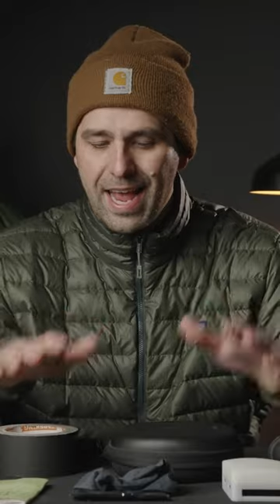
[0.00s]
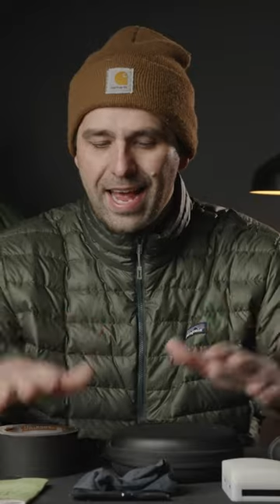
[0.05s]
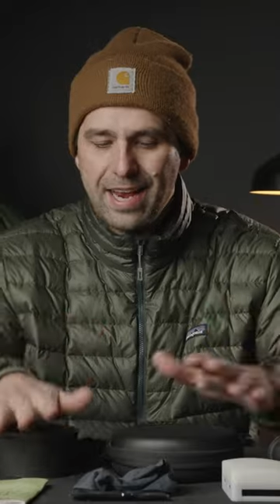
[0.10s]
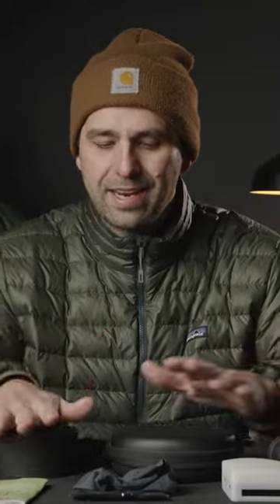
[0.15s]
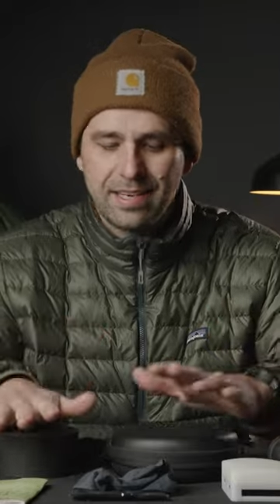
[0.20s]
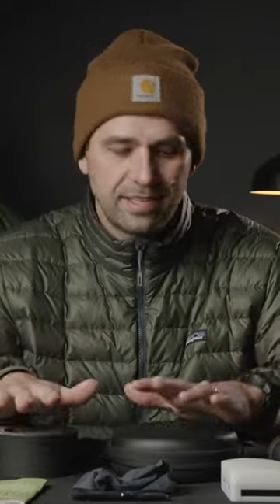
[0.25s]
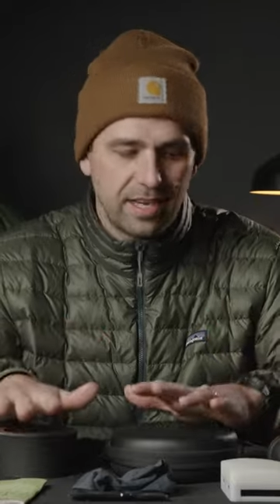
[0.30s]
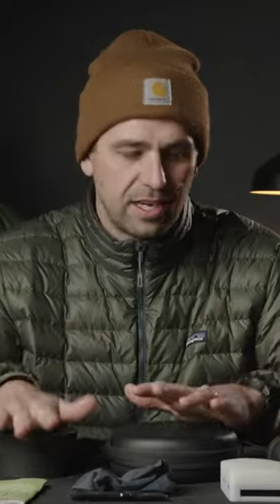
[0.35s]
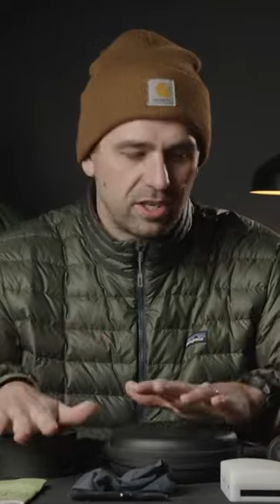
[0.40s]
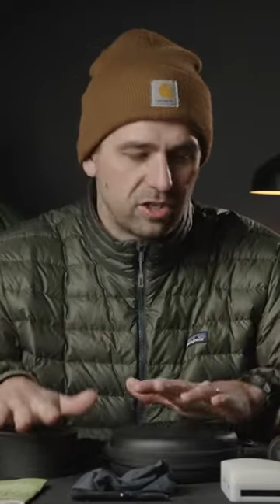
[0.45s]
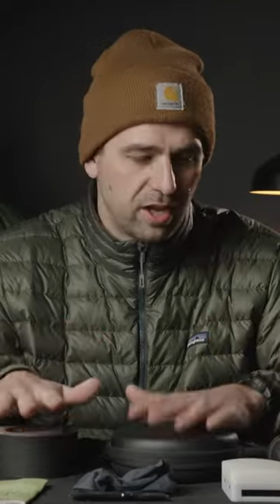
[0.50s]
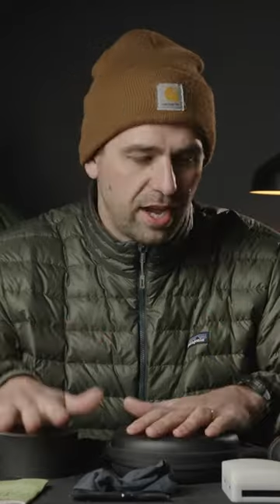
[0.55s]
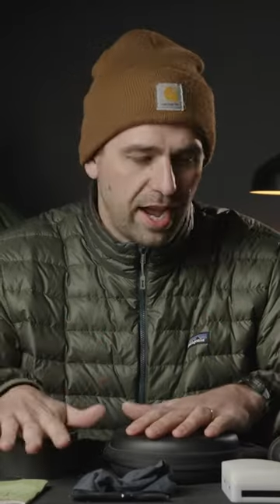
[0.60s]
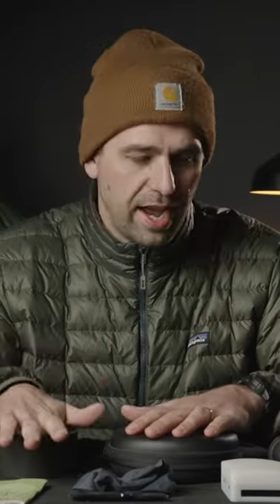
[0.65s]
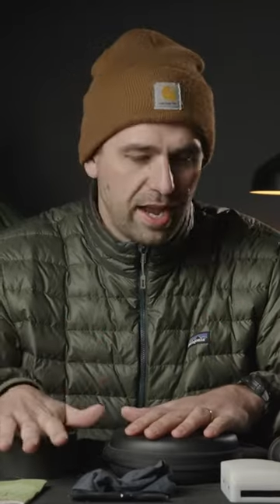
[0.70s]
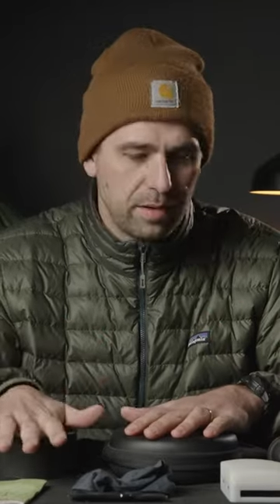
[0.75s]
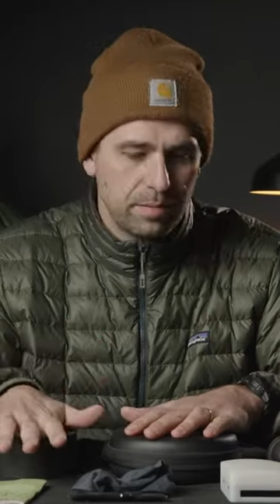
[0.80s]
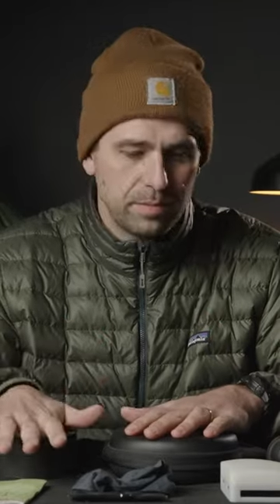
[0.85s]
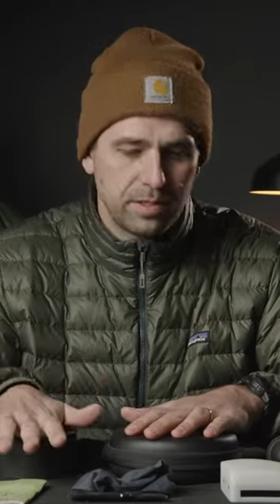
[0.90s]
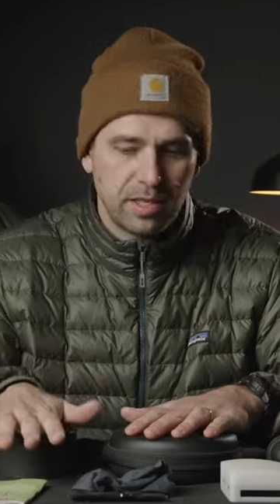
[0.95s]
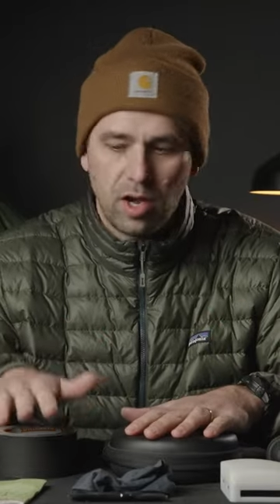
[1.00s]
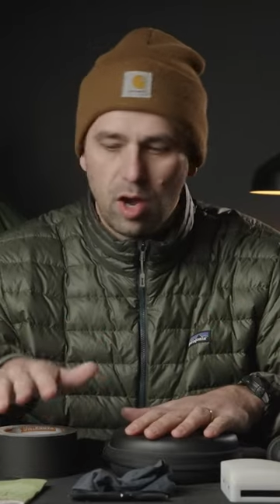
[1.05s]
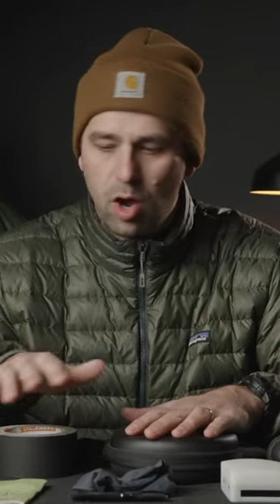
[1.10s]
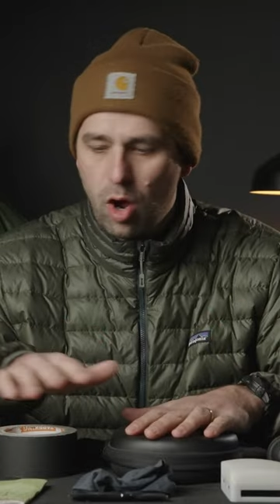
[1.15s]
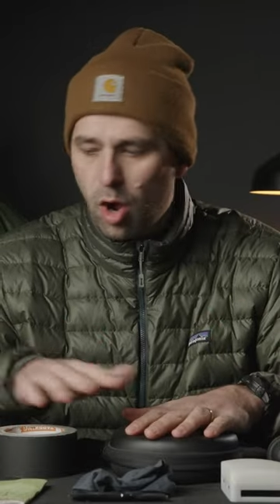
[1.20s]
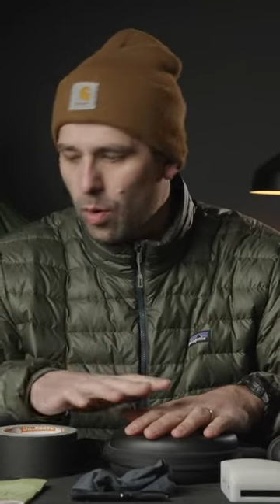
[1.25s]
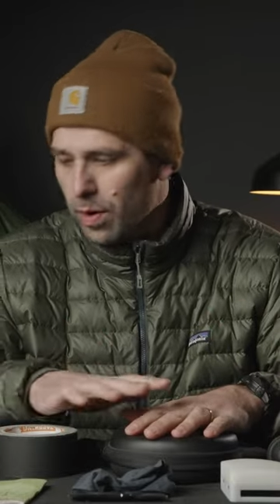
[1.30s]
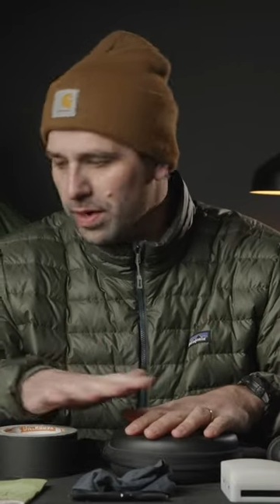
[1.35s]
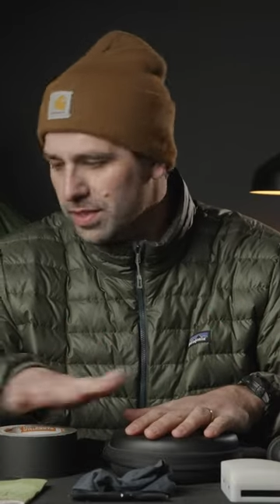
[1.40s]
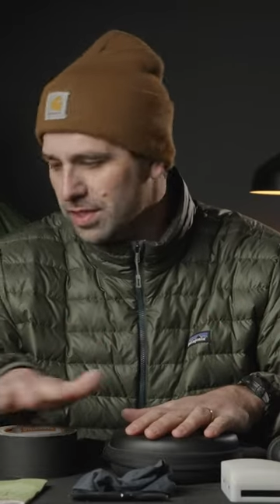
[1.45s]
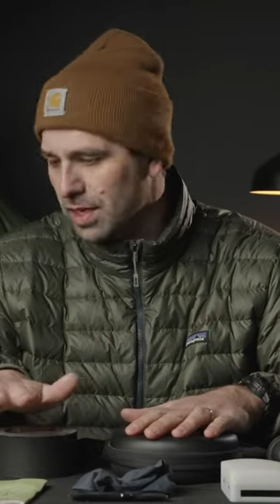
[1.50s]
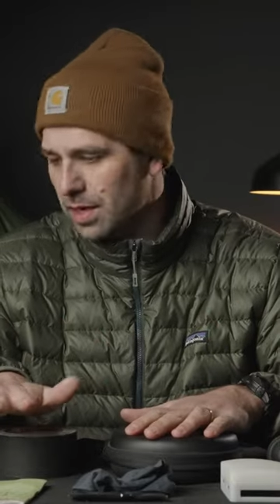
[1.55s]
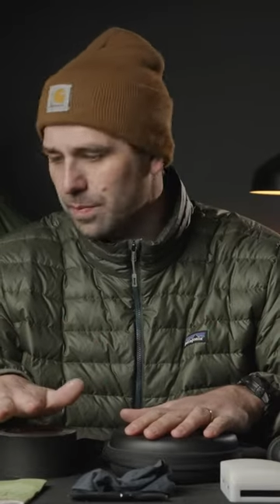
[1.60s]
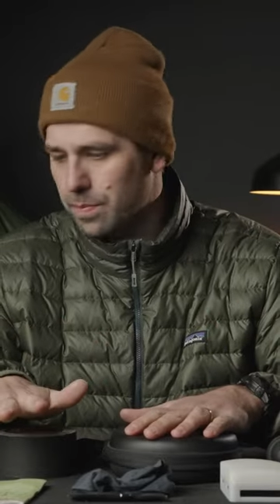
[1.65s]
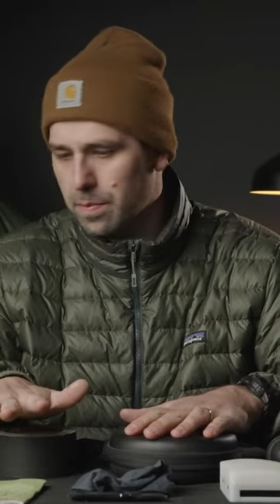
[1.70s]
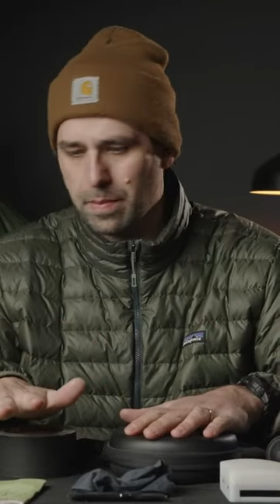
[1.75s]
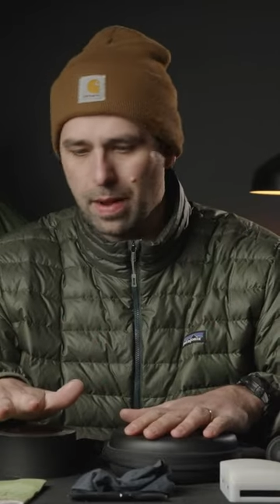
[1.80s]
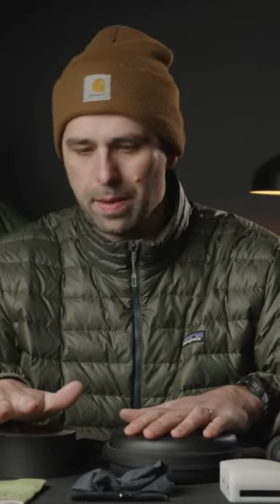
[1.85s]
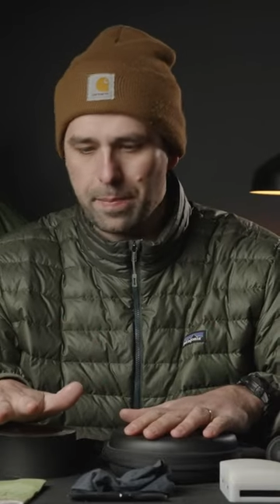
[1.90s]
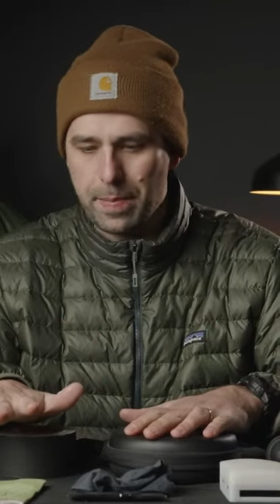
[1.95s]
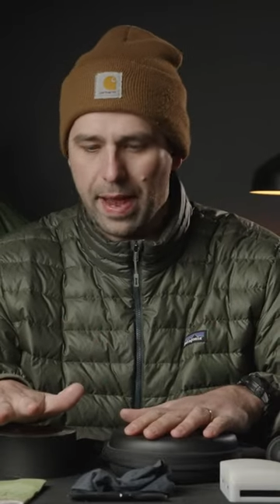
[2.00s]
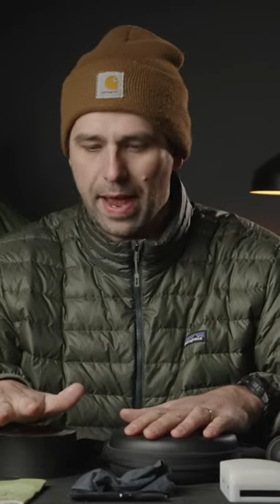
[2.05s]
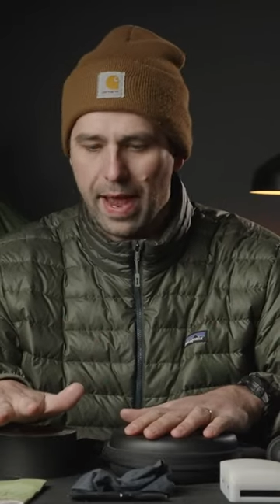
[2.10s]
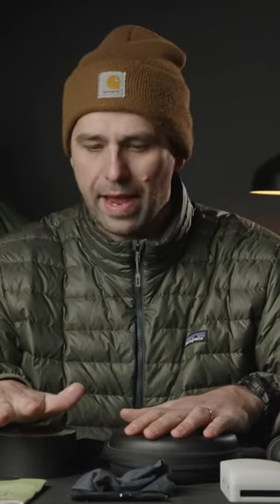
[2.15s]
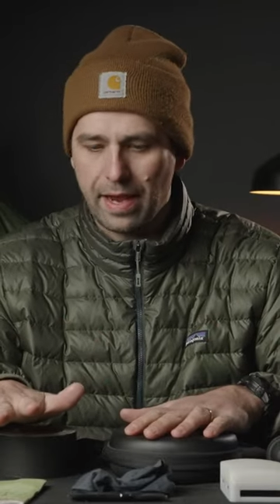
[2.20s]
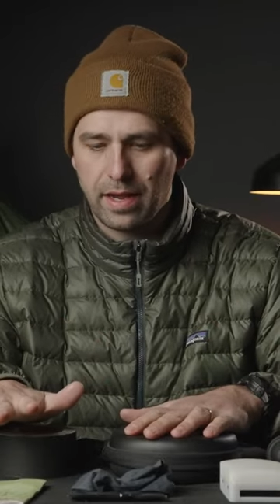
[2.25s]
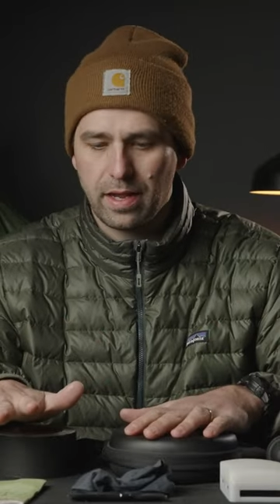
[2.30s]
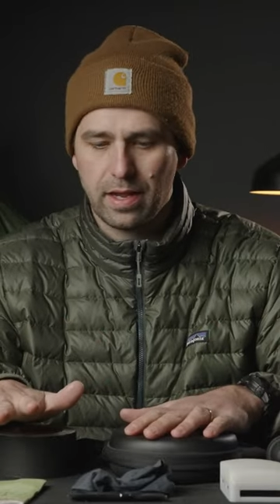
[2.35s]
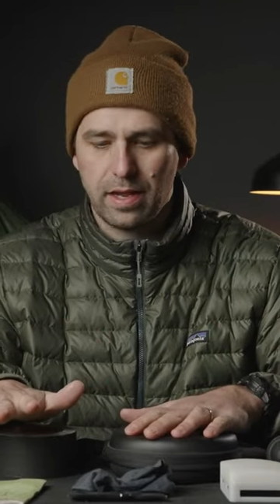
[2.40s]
Ten essential items that always end up in my bag.